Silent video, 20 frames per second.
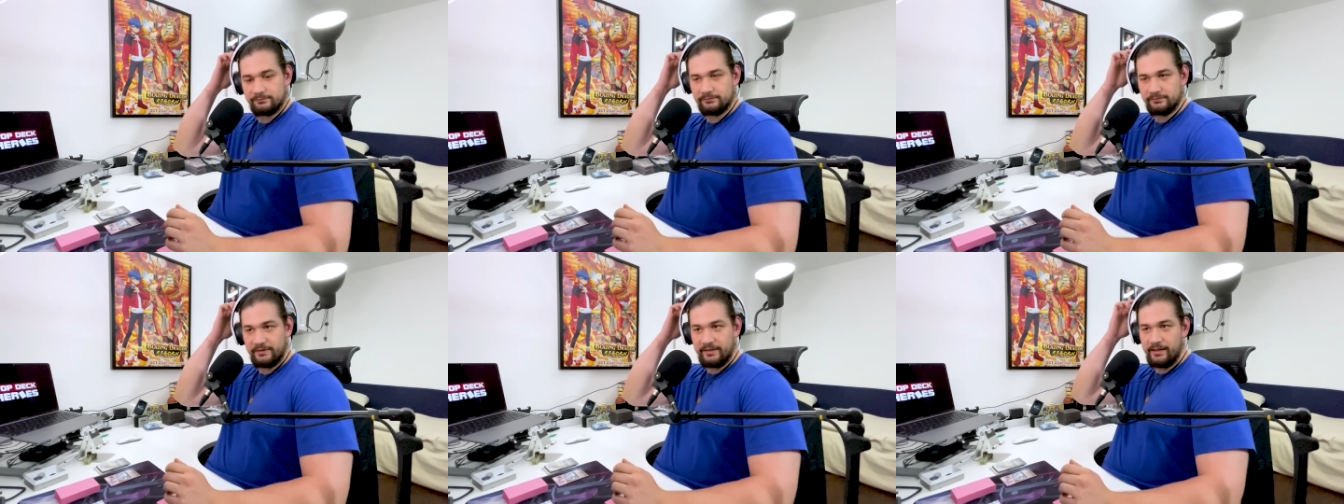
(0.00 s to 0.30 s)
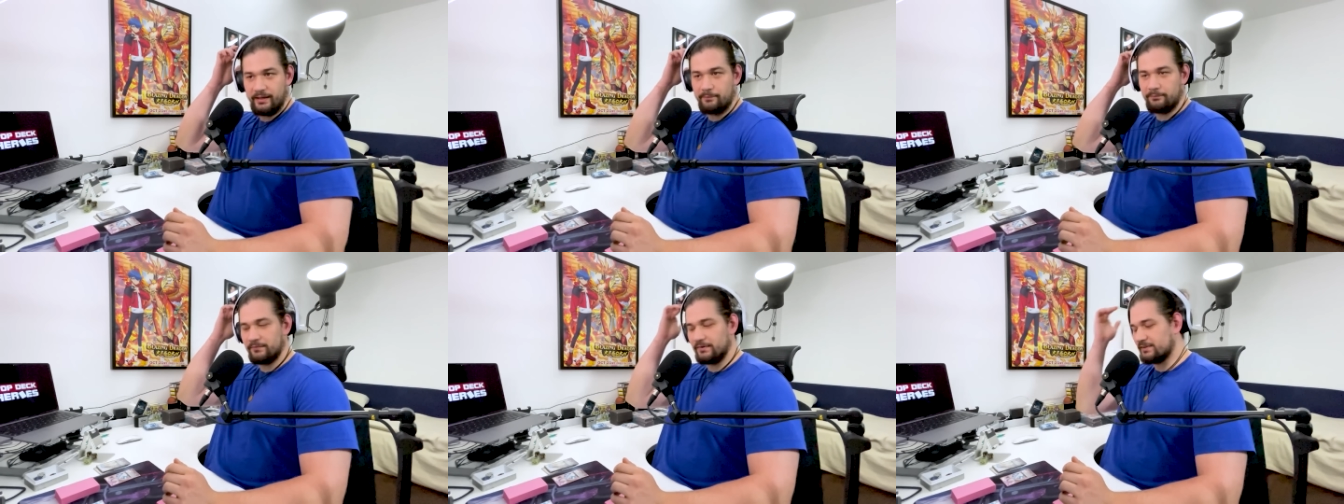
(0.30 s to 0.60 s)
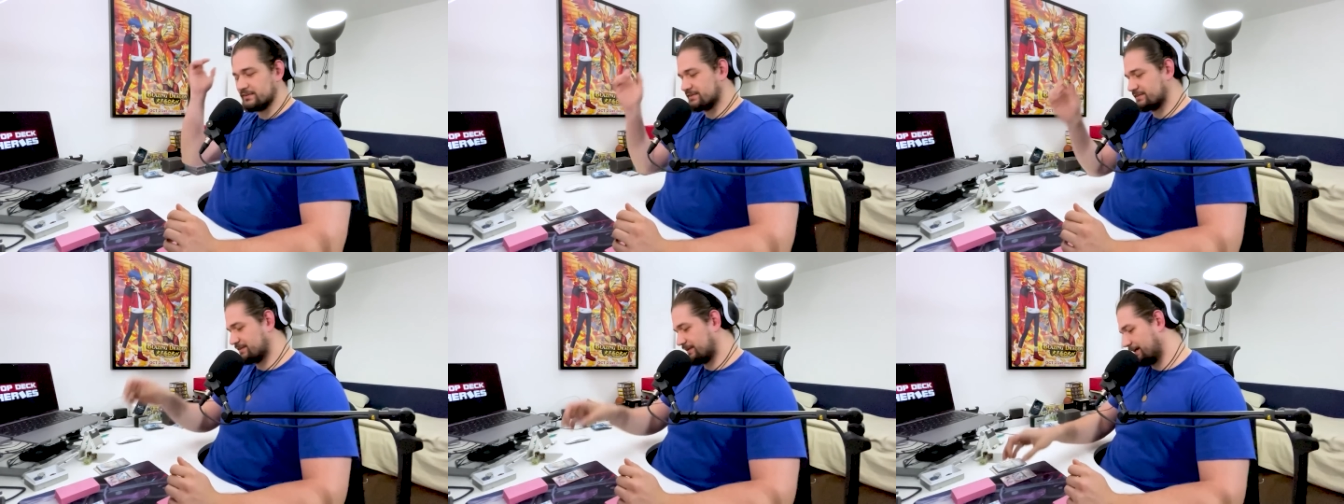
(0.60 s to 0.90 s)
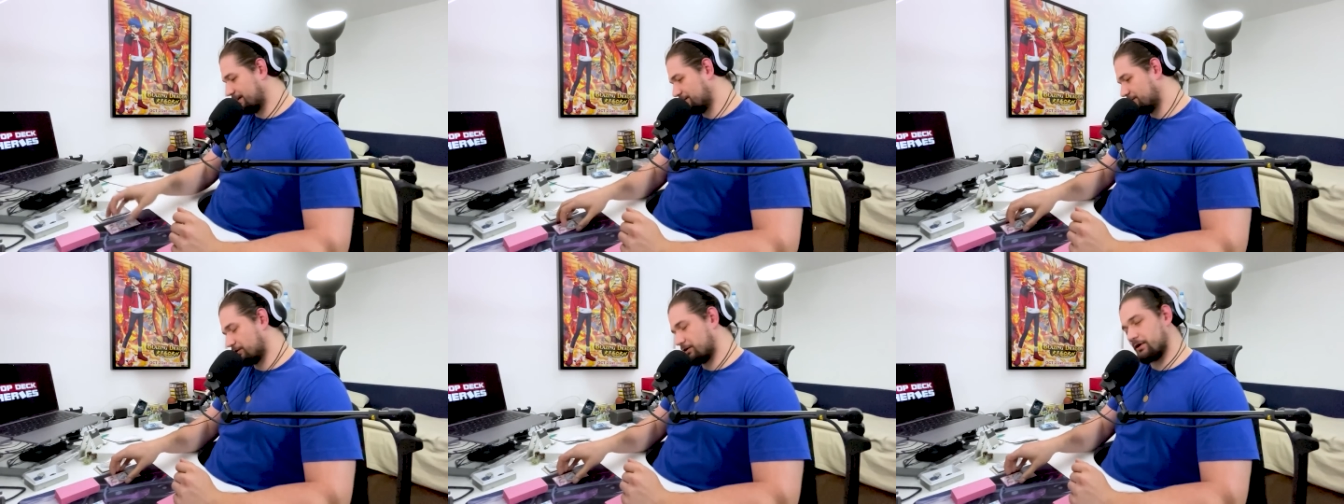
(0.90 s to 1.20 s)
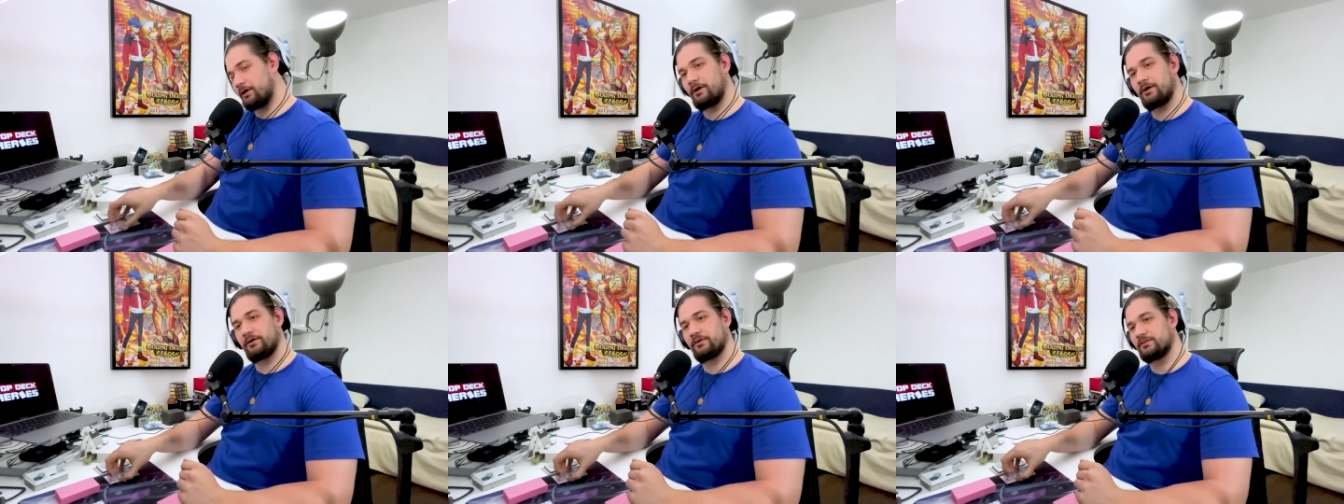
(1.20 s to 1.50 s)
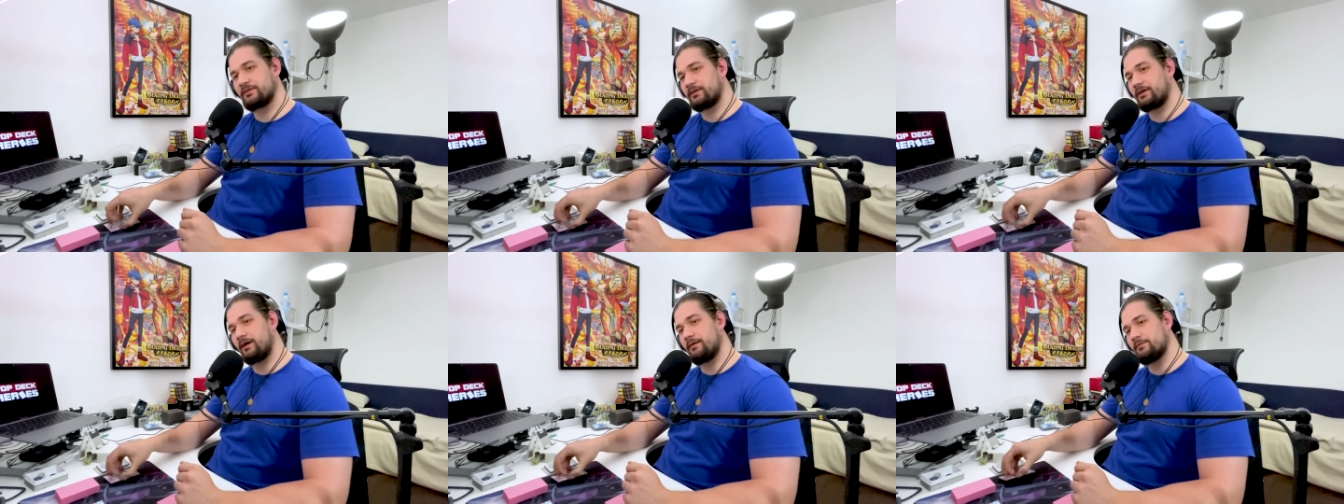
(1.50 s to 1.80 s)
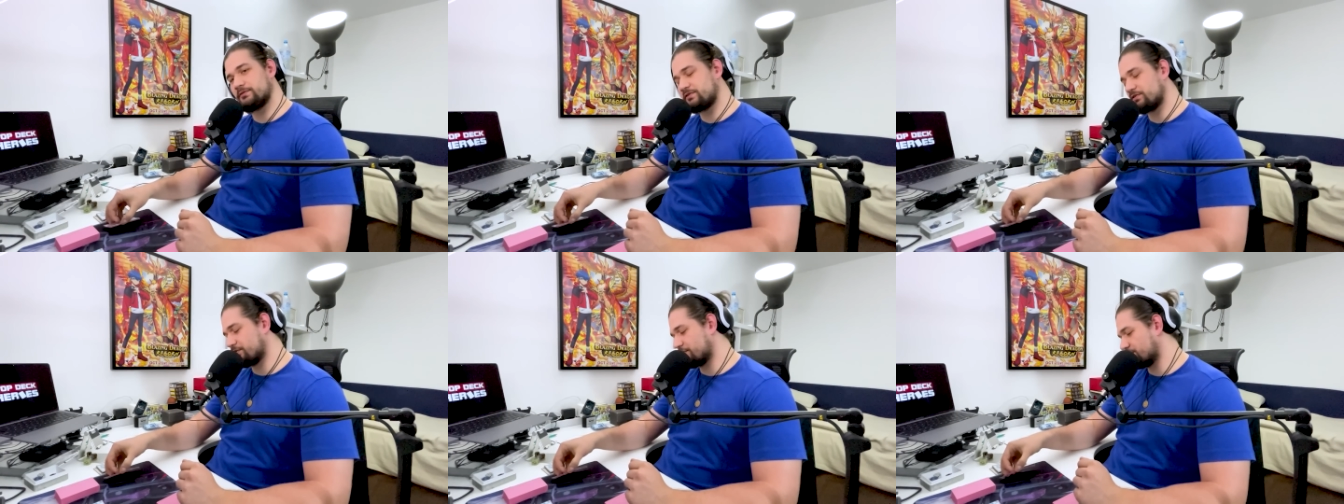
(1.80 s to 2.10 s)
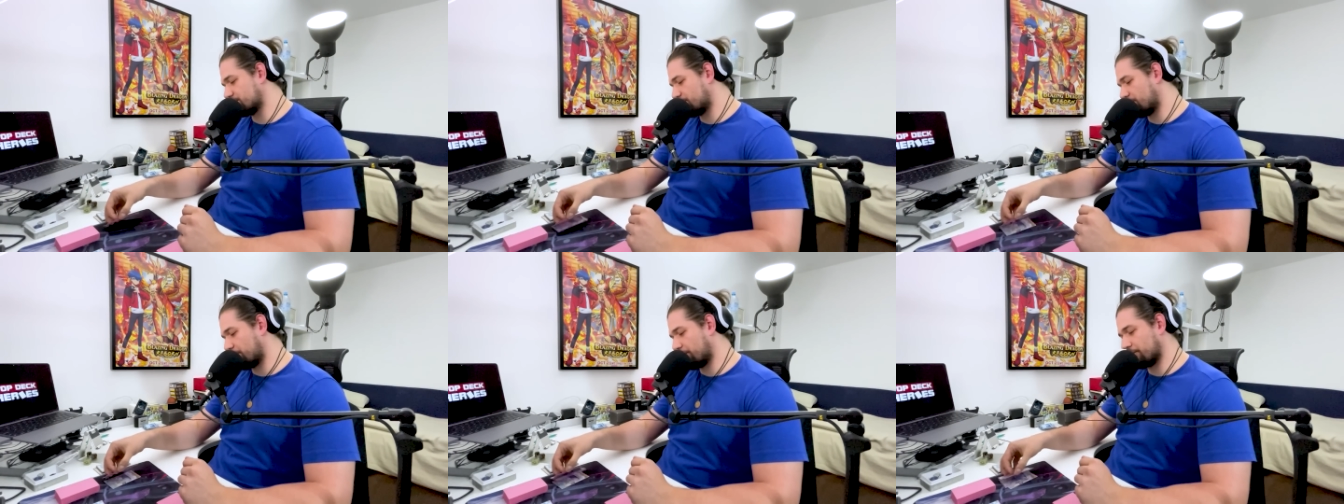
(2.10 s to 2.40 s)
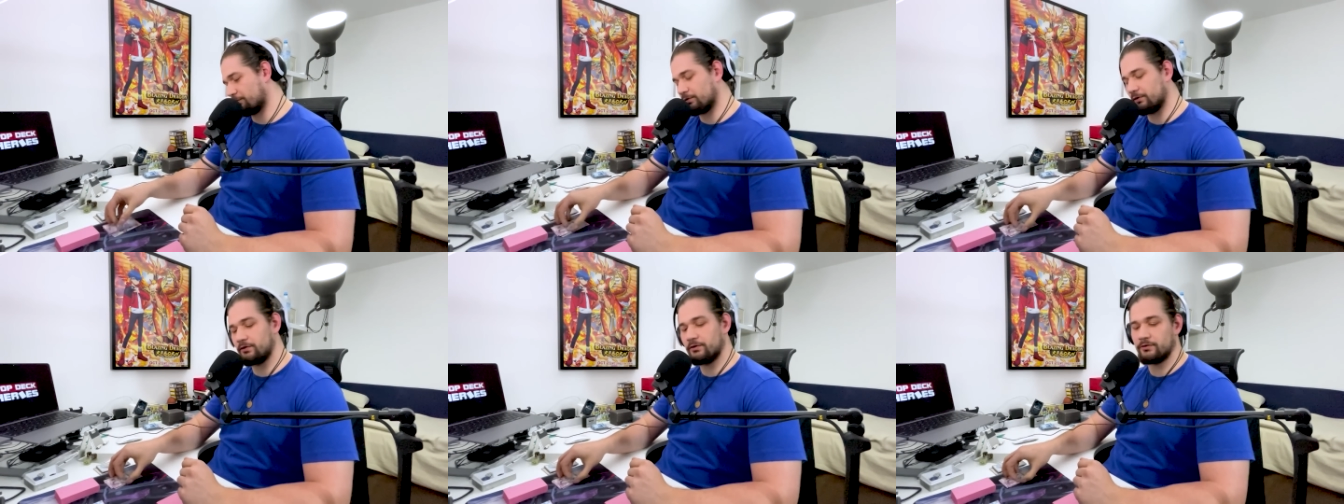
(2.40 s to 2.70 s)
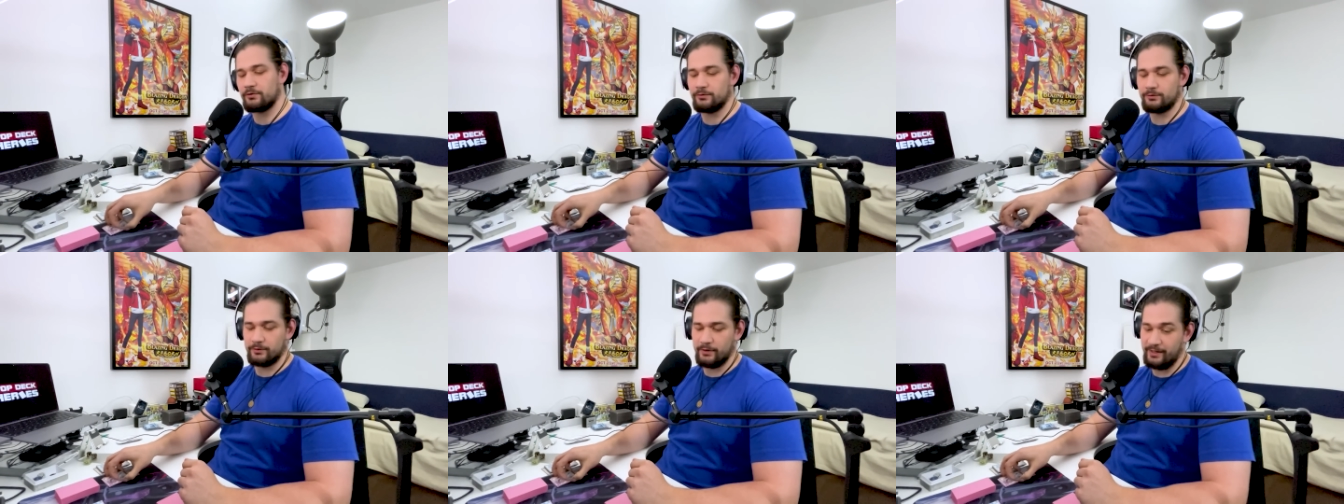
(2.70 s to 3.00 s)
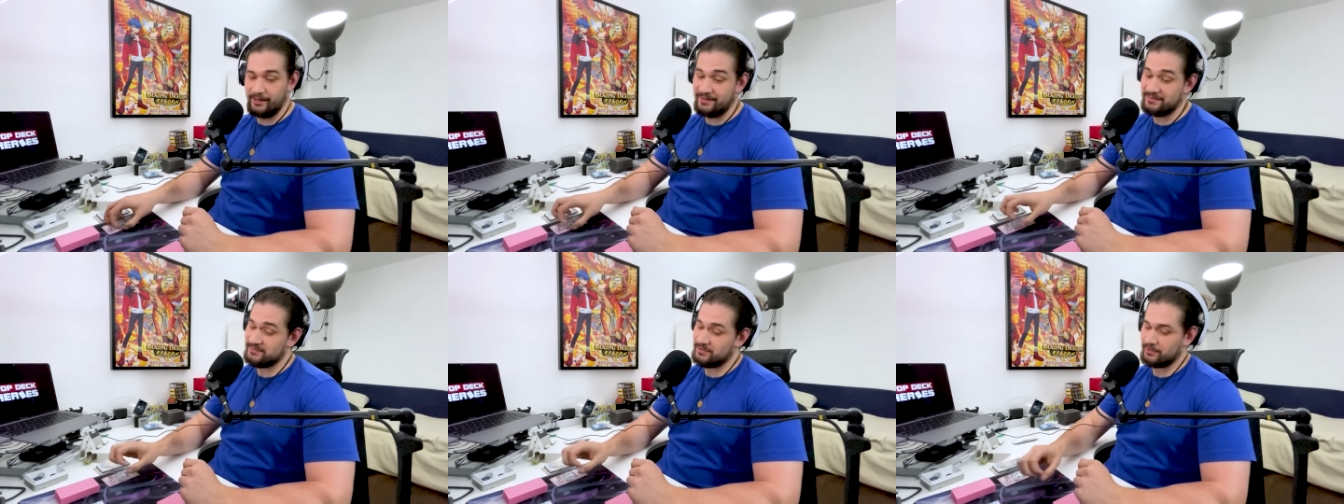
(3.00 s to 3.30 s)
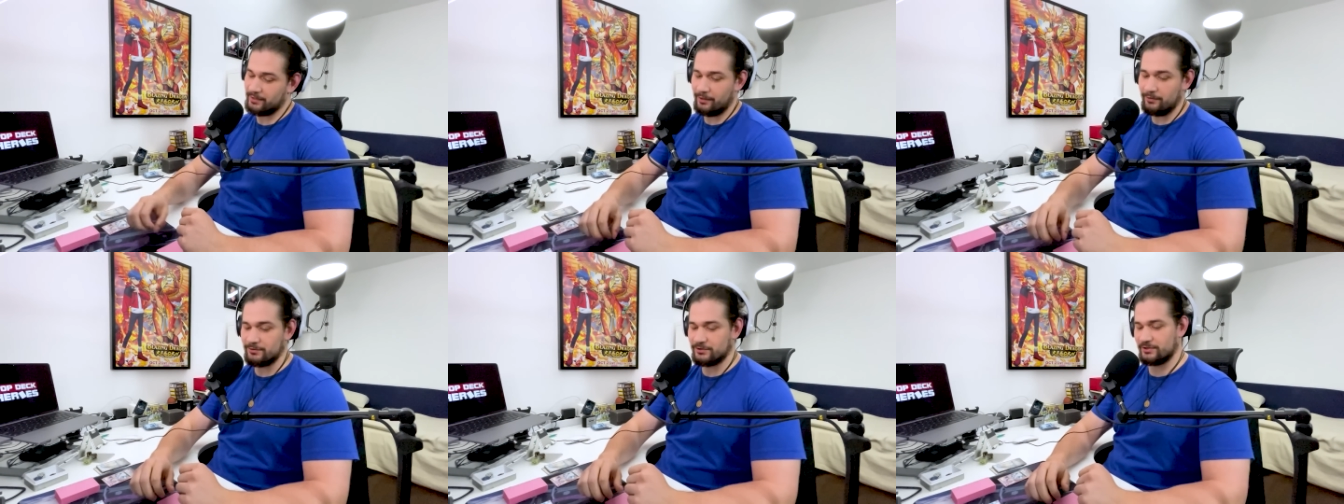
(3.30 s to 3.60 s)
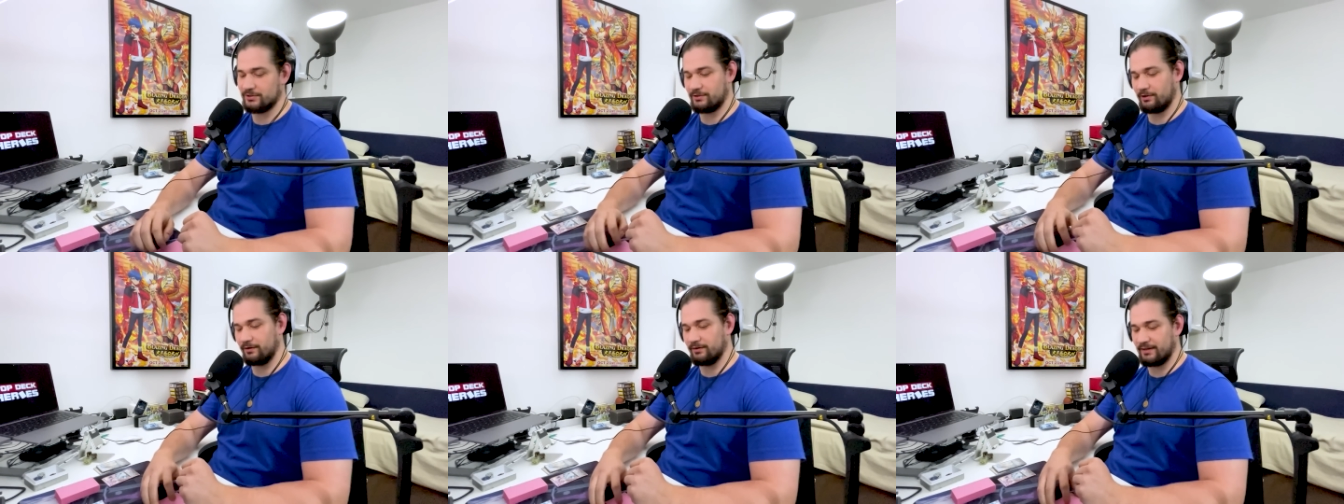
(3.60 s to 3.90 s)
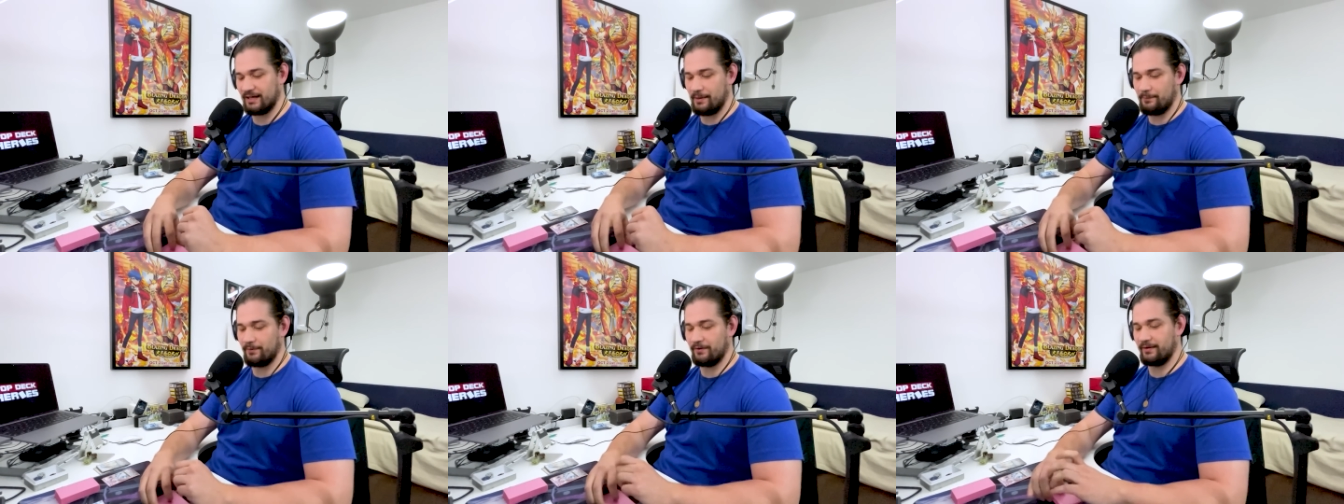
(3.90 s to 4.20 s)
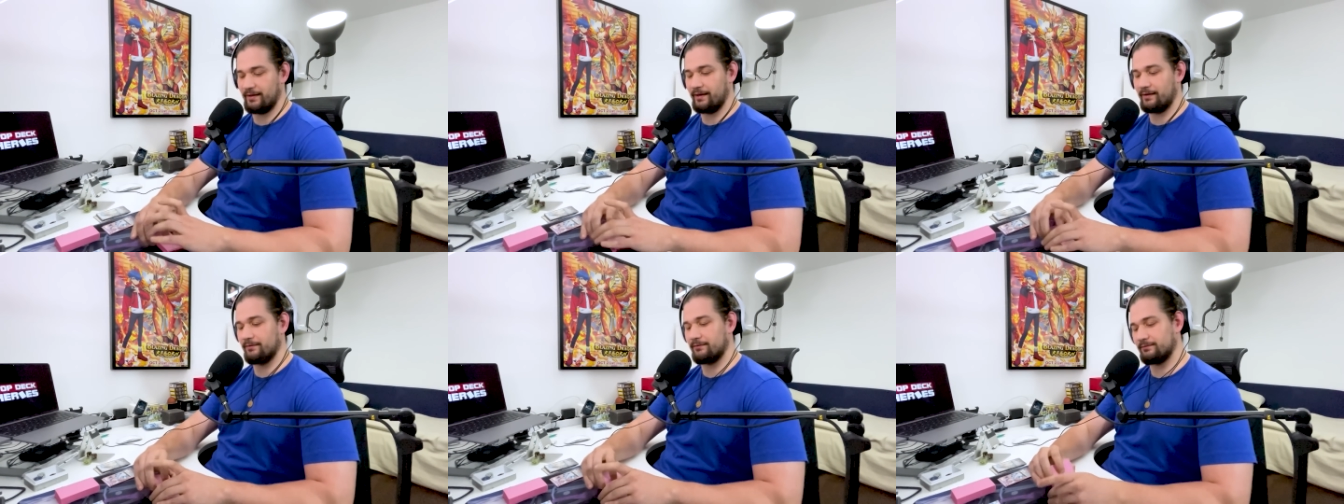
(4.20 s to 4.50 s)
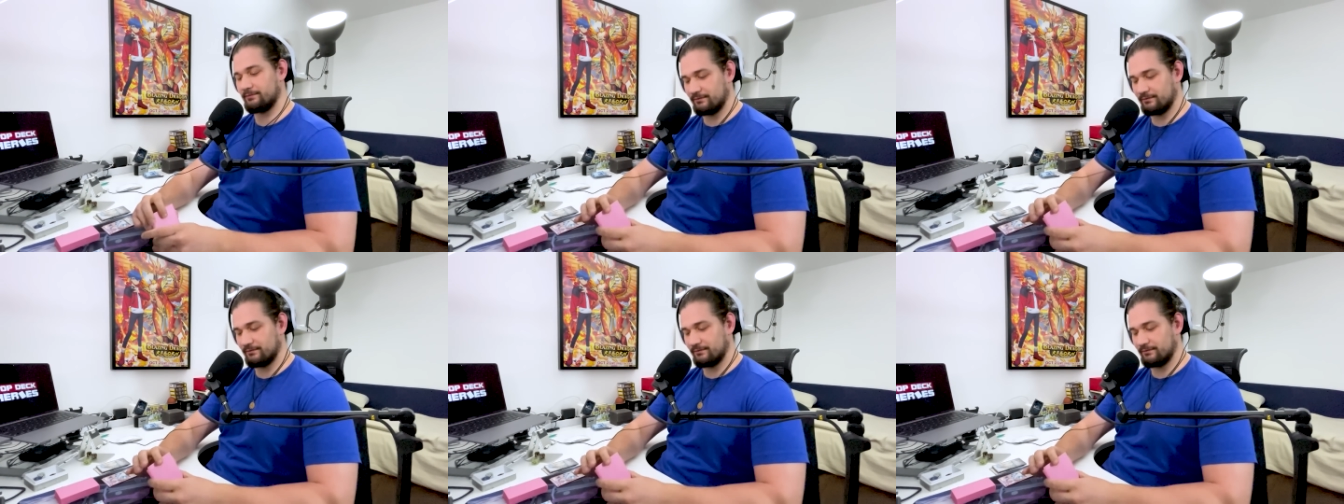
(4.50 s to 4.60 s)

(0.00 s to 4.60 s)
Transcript: Yep, the cycle cars comes through, and it's a ghost on top of that.